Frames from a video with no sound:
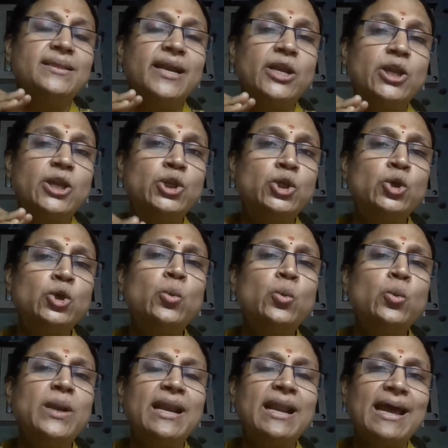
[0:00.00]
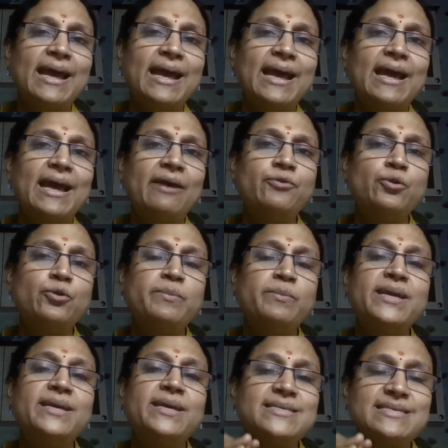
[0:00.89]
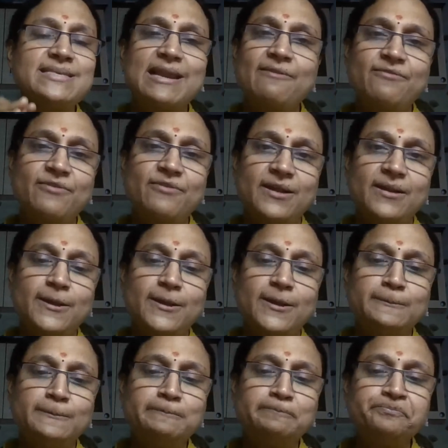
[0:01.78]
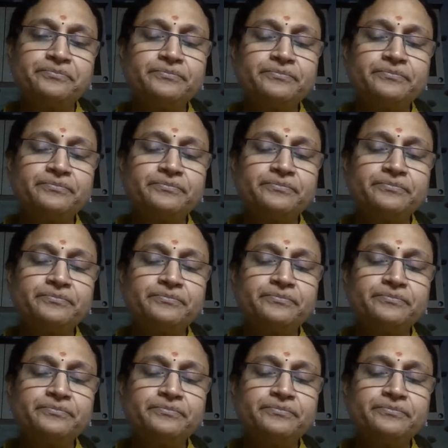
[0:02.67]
that you will have to be a self-learner.